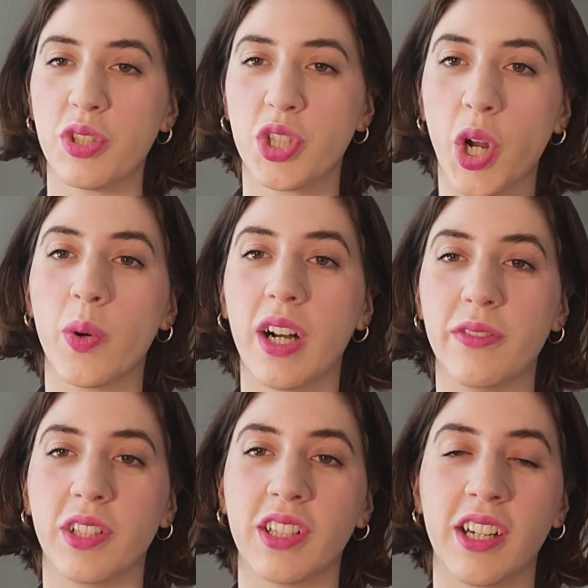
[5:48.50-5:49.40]
show
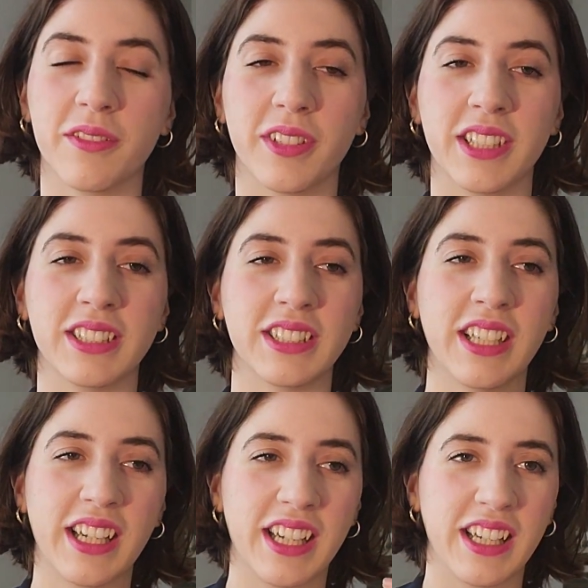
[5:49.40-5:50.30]
off your
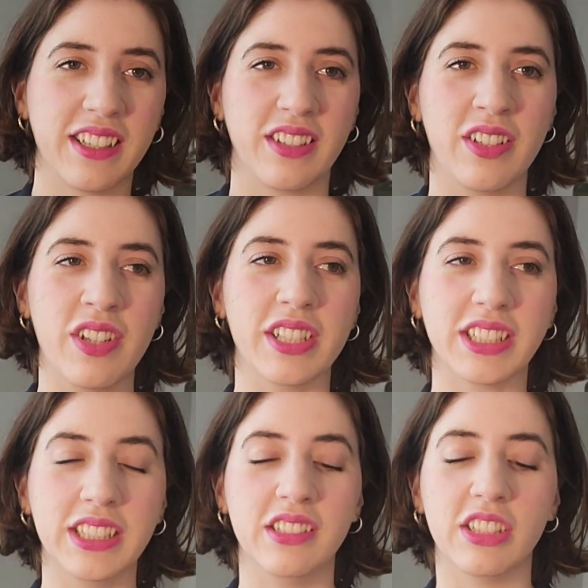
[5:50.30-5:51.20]
confidence. You need a
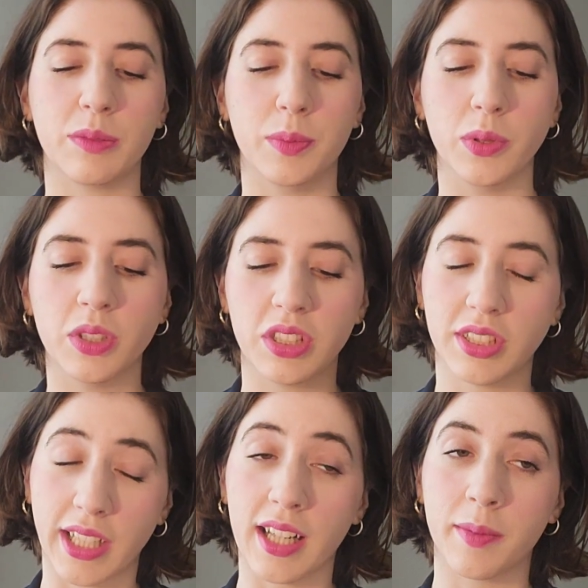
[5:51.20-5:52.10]
serious boost.
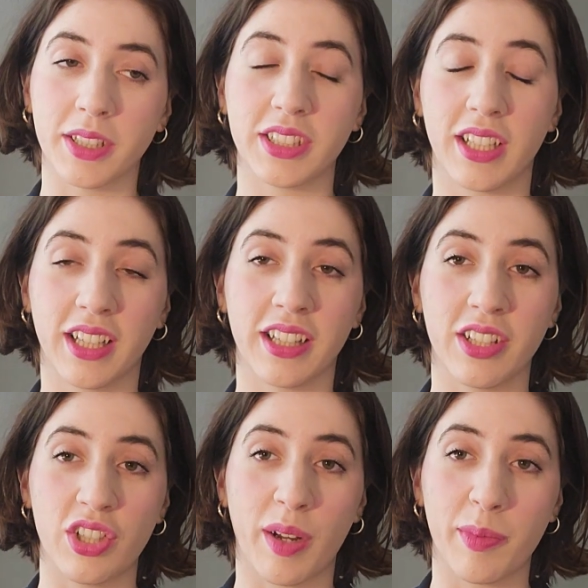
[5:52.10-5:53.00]
Shalimar's going to
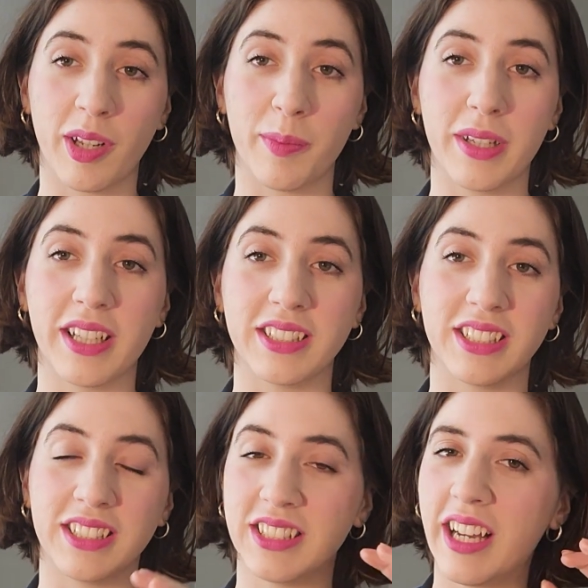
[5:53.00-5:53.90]
get the job done
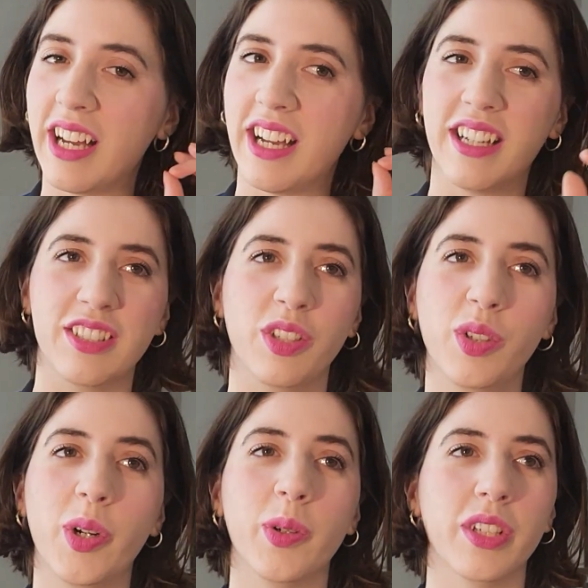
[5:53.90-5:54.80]
because it's
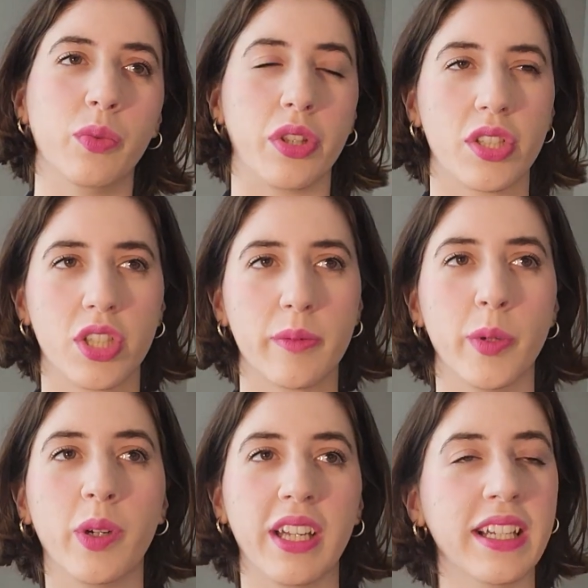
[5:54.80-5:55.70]
loaded with
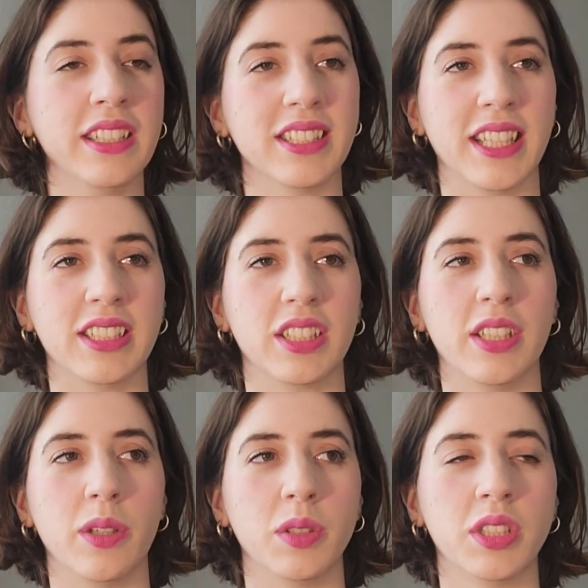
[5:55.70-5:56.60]
smoky incense
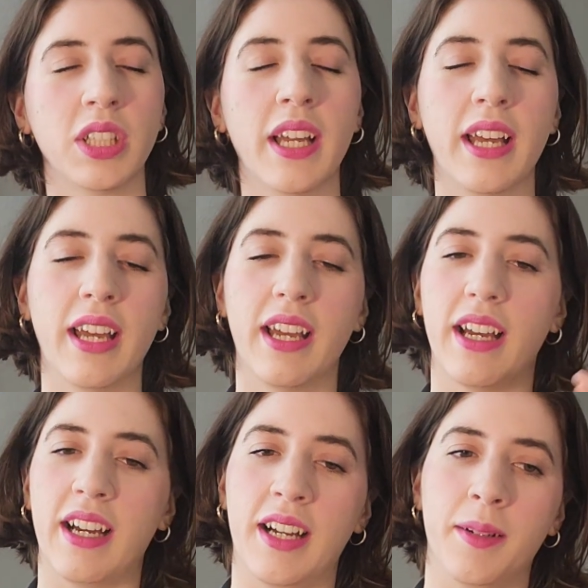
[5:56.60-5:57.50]
notes,
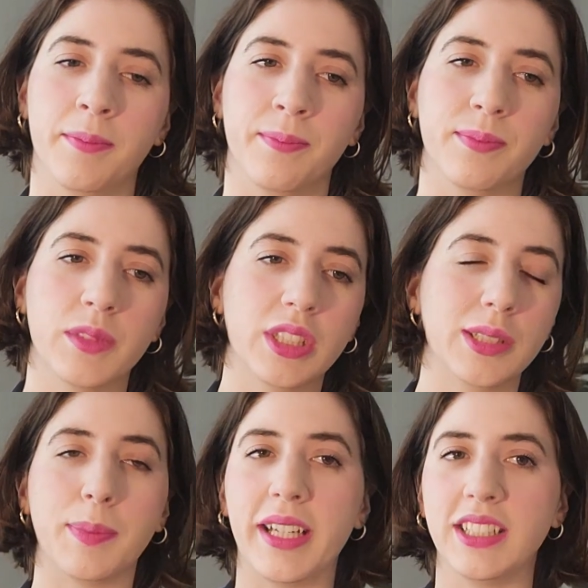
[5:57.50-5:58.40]

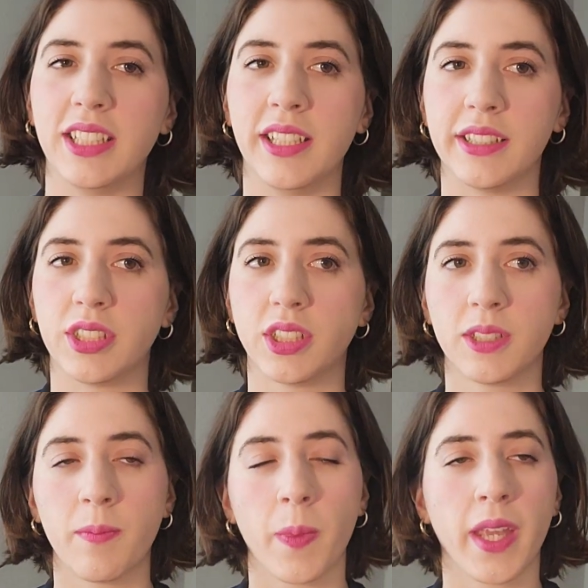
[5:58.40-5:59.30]

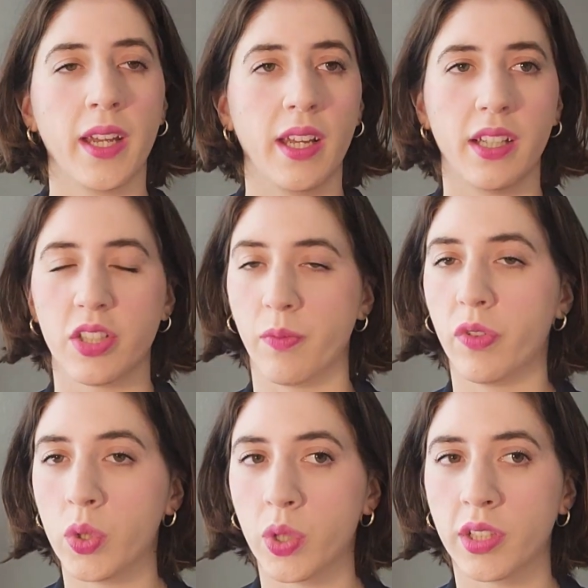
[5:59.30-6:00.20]
spiciness, some
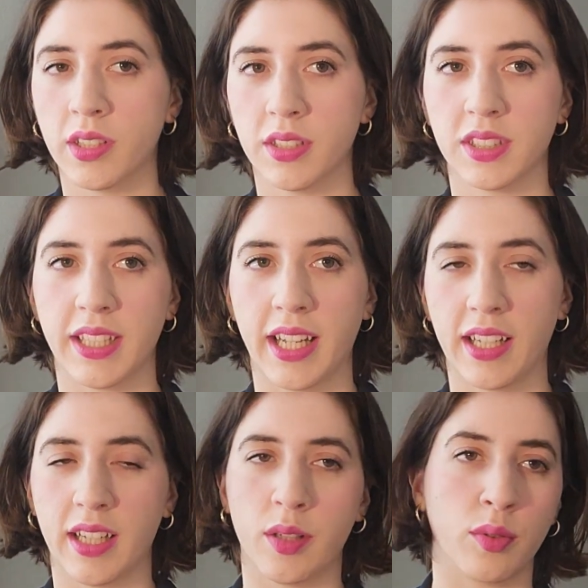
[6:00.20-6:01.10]
florals
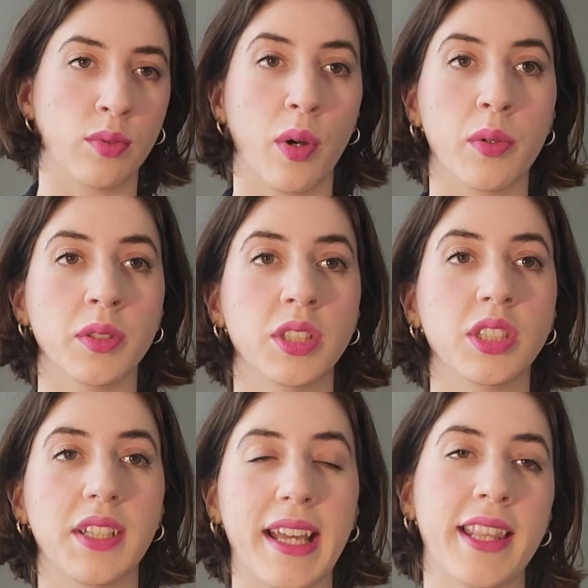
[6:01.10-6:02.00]
like
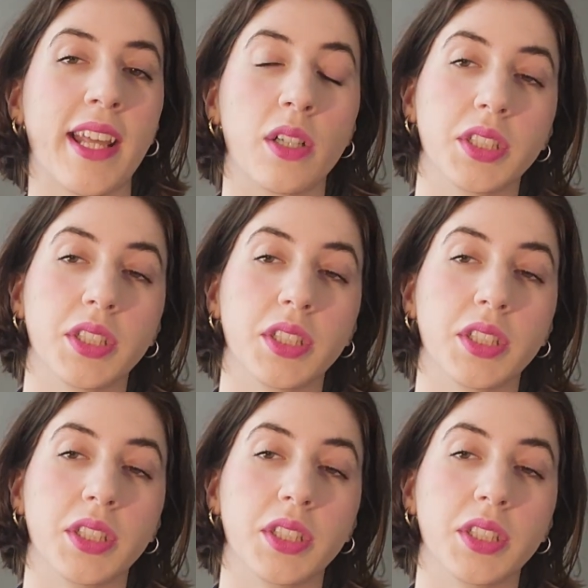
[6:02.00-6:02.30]
rose, and then